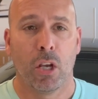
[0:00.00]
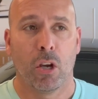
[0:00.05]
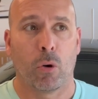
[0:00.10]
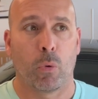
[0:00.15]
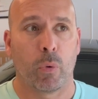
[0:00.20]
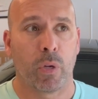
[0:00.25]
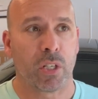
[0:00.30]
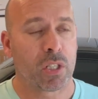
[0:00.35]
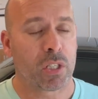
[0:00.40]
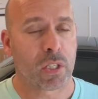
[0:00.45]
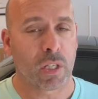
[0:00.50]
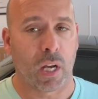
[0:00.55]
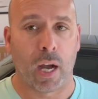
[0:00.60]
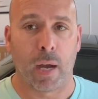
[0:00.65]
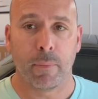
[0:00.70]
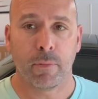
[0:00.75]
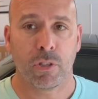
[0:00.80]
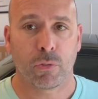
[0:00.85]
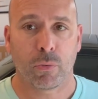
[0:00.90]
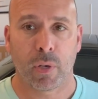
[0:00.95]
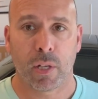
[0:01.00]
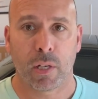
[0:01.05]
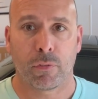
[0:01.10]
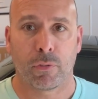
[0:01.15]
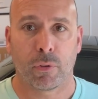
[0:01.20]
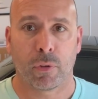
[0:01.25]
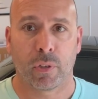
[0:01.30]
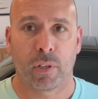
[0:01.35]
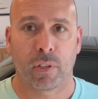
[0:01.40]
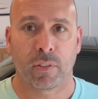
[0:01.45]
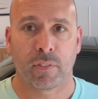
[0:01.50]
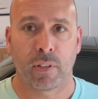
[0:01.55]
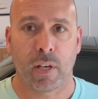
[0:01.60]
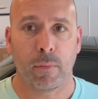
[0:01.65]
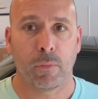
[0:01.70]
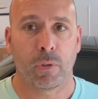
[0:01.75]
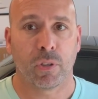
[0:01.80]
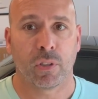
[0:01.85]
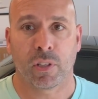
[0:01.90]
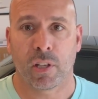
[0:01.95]
which I'm just waiting for an
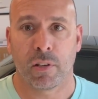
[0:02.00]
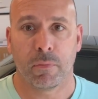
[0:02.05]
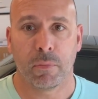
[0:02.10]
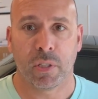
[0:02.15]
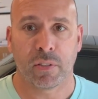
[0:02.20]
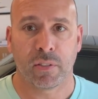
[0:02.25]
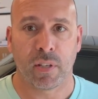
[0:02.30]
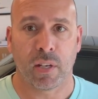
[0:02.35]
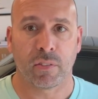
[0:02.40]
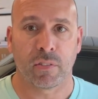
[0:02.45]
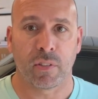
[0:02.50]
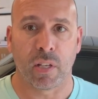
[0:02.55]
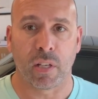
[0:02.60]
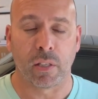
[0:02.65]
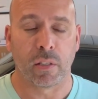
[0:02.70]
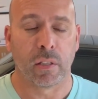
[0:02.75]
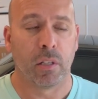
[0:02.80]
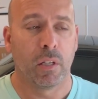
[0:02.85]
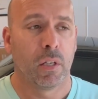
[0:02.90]
examiner to give me a test date.